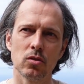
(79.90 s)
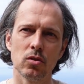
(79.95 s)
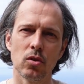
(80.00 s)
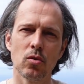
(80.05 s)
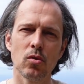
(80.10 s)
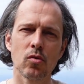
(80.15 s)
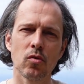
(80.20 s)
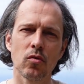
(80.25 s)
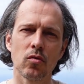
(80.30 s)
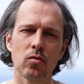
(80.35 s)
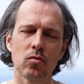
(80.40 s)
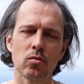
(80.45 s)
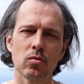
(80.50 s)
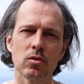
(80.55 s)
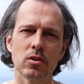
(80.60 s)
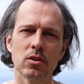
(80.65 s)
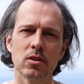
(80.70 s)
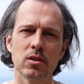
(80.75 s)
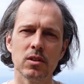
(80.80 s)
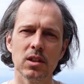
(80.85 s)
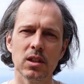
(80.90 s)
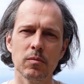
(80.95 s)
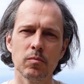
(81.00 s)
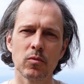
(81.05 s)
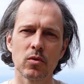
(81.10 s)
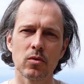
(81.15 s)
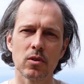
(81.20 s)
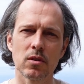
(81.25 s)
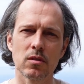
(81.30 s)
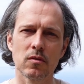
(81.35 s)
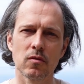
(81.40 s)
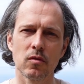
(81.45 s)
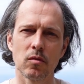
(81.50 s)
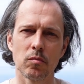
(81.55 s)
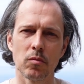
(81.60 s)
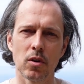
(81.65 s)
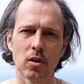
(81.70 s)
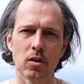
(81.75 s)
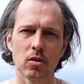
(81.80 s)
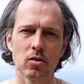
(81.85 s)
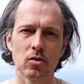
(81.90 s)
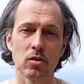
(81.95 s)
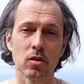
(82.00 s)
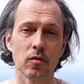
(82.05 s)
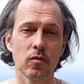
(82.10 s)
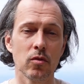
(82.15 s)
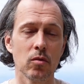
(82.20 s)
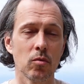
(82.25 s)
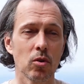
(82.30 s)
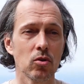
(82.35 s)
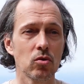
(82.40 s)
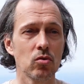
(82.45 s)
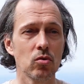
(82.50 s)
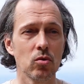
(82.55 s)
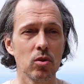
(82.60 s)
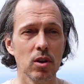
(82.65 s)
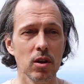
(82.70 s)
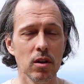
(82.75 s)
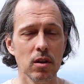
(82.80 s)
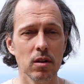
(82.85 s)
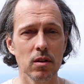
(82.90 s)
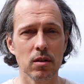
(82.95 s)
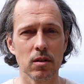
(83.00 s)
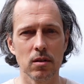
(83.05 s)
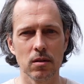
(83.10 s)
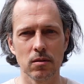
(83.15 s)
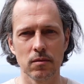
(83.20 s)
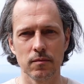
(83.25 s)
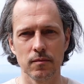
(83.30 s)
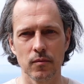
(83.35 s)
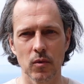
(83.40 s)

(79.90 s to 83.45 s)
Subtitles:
go through a deep transformation, if you want to heal,